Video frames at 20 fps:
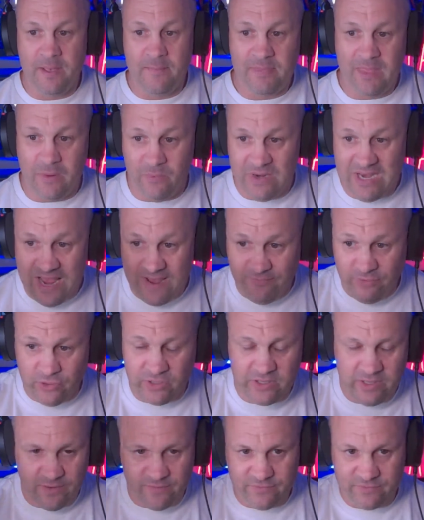And when you have a look
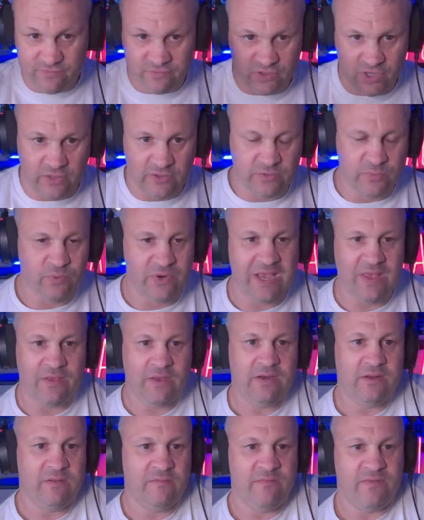at over the results, we'll get
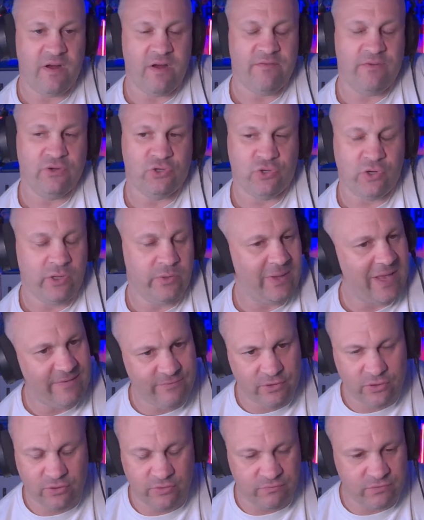into them very shortly. We'll have a
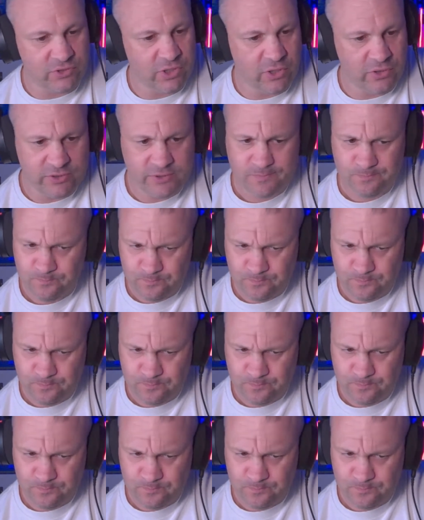look at the results.